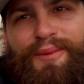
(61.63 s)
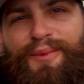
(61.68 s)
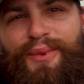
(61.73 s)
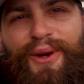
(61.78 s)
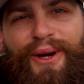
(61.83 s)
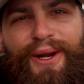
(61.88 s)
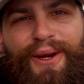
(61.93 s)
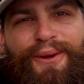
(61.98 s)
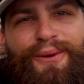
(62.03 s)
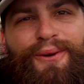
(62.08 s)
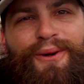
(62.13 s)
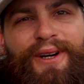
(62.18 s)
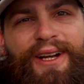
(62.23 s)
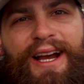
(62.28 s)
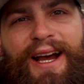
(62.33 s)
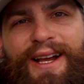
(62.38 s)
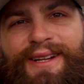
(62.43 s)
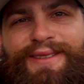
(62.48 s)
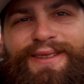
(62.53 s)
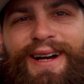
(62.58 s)
Pretty cool,
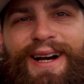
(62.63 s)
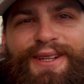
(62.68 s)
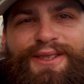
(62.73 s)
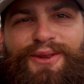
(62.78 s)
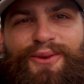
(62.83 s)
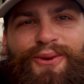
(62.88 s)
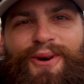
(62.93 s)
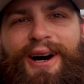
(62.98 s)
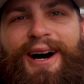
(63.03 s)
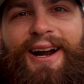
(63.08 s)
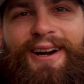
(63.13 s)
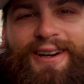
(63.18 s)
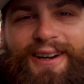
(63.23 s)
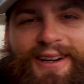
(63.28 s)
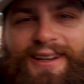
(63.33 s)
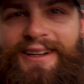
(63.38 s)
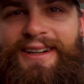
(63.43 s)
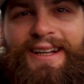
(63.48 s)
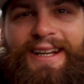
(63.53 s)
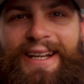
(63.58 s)
guys. Lots of
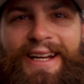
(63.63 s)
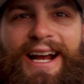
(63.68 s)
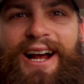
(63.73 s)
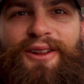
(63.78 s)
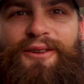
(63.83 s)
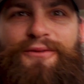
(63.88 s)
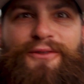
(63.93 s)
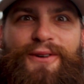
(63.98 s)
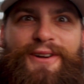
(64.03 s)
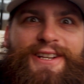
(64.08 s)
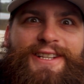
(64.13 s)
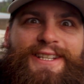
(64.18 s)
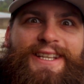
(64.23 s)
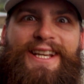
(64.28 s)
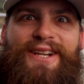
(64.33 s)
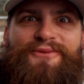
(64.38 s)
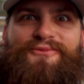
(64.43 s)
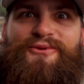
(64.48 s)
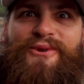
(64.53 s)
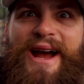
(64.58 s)
water. California's
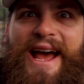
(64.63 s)
getting